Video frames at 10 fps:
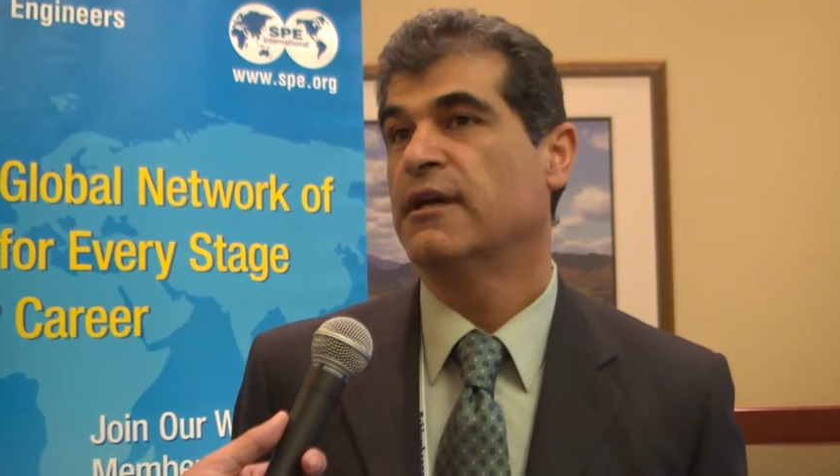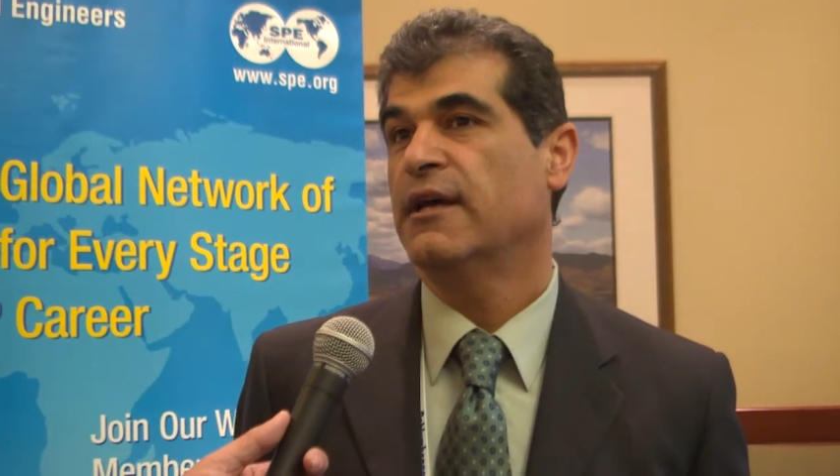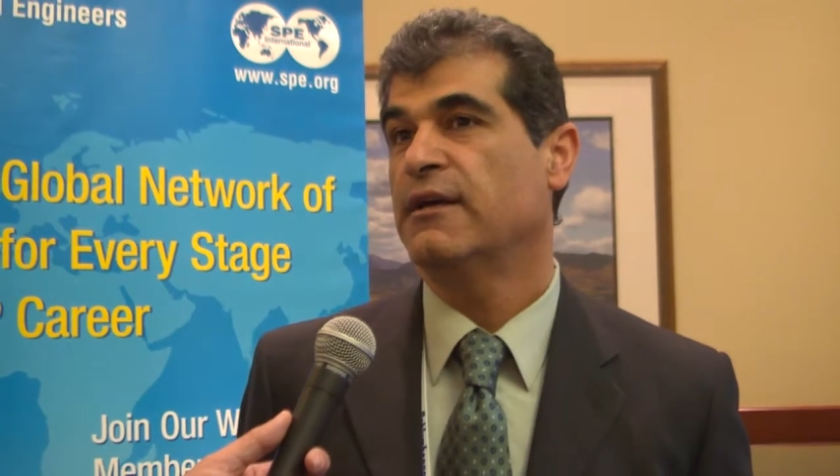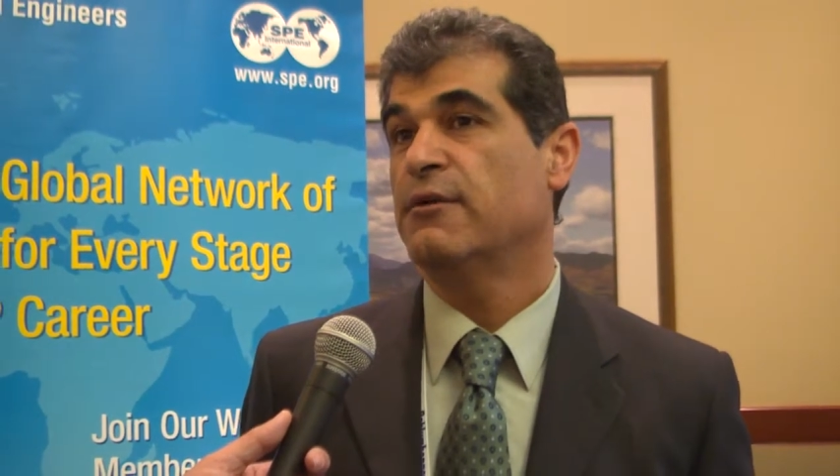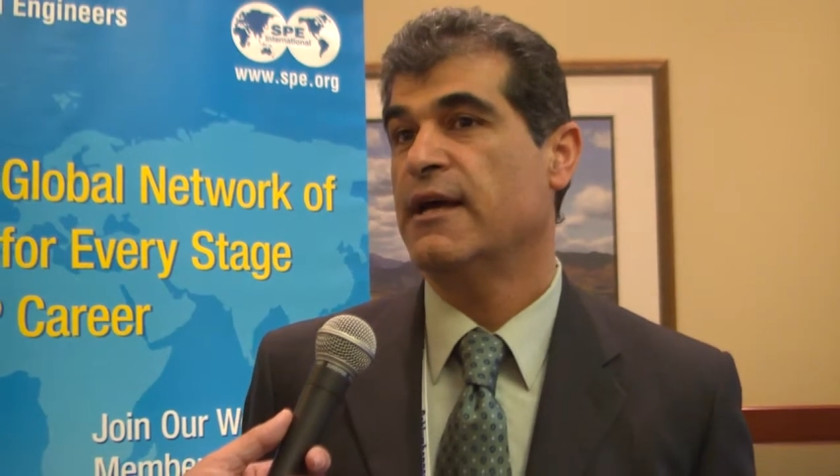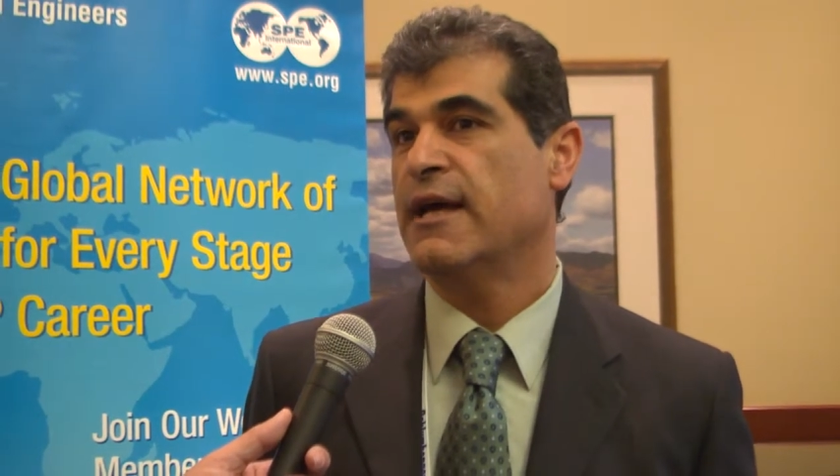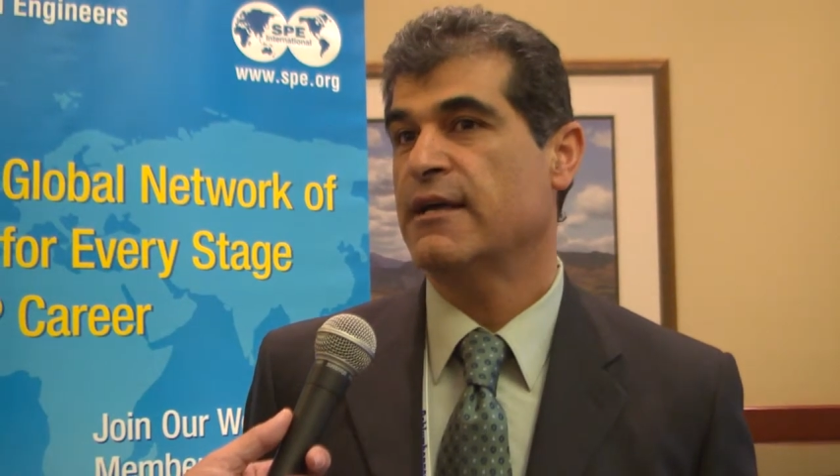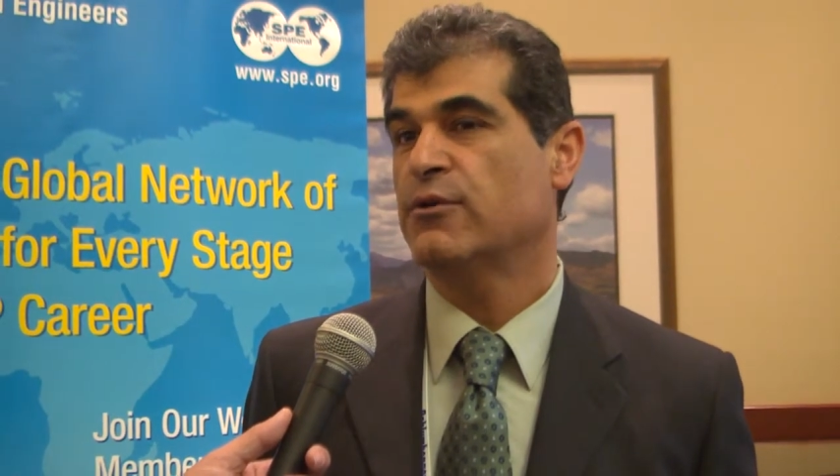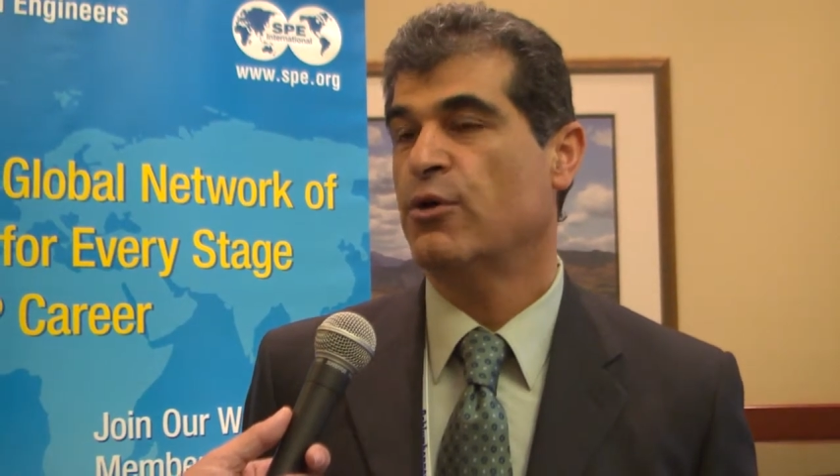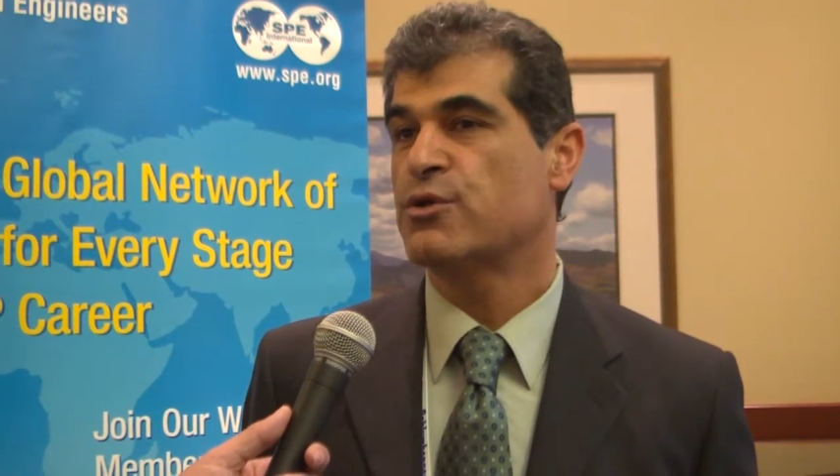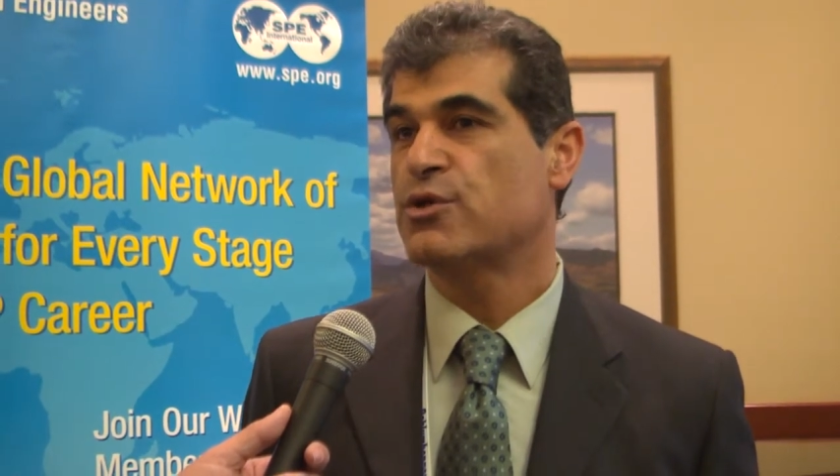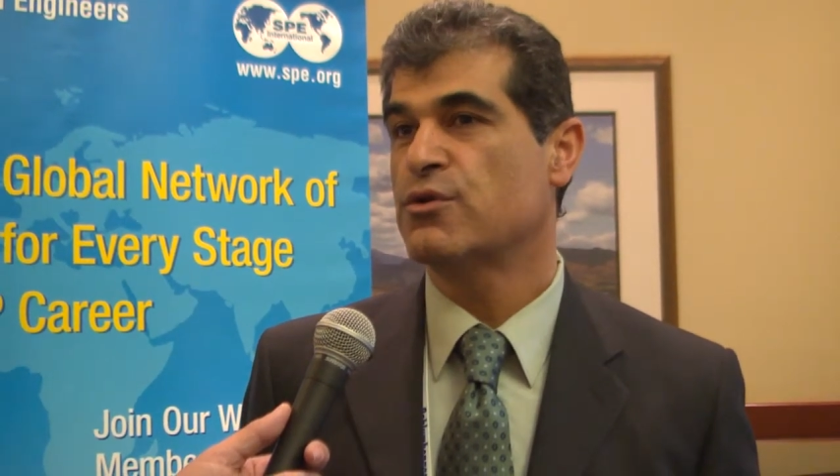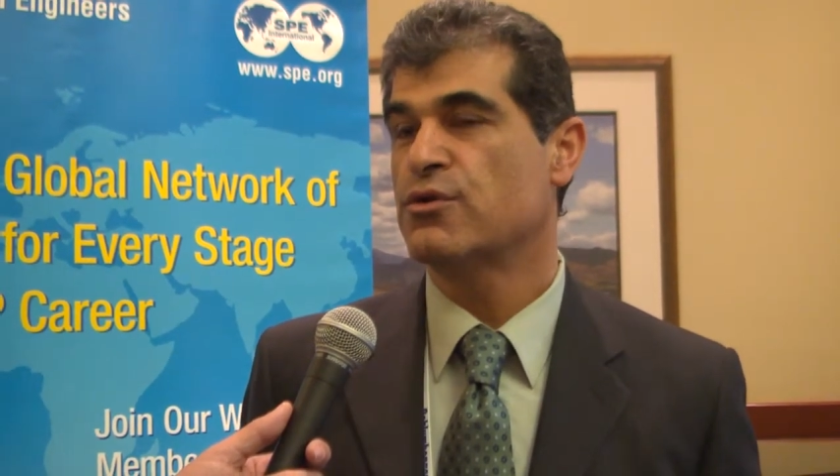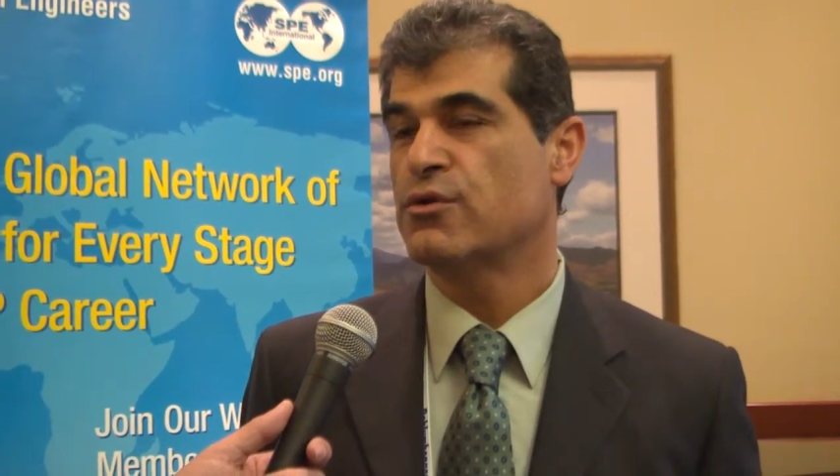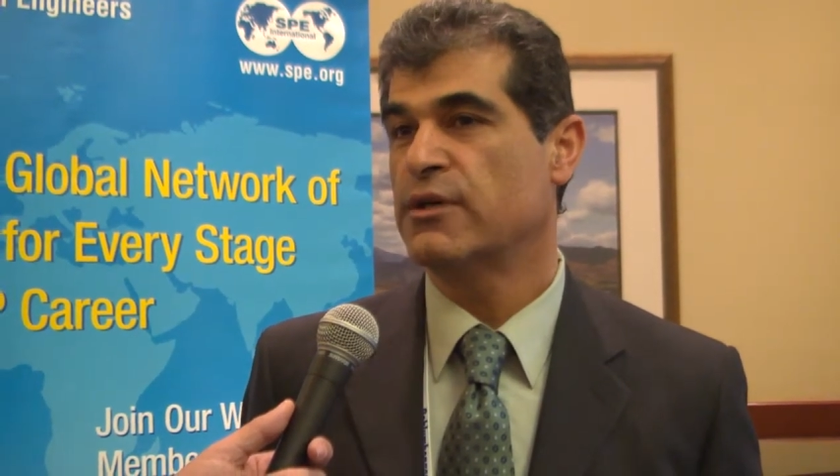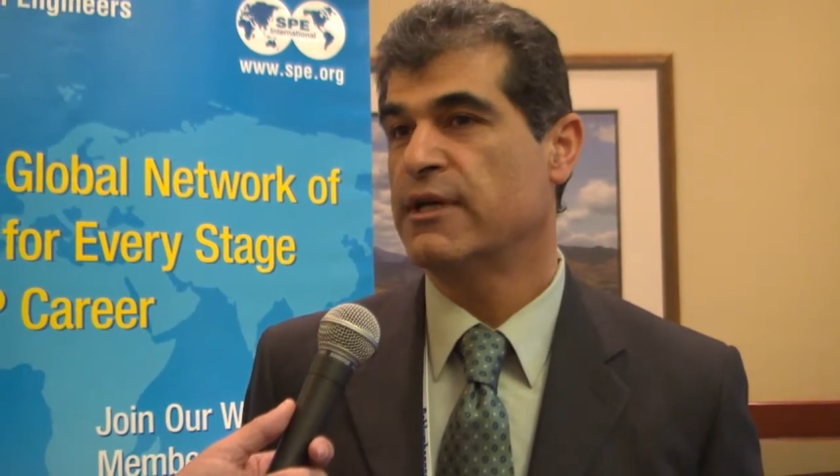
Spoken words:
And also